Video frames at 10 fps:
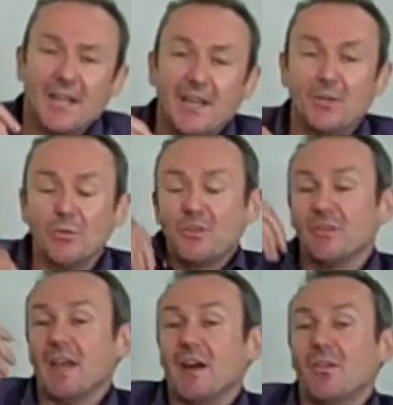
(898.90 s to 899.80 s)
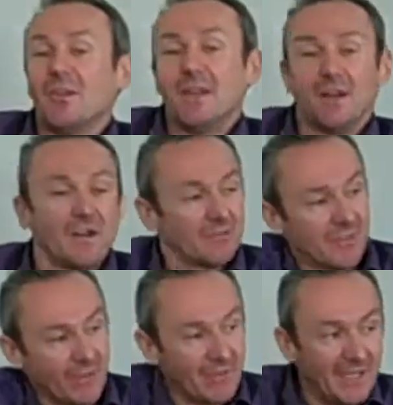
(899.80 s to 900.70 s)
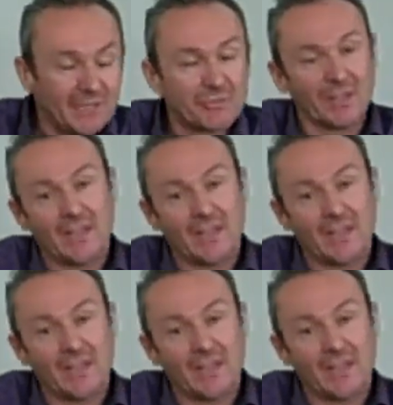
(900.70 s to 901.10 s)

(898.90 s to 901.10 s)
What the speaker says: it also now, in our current electronic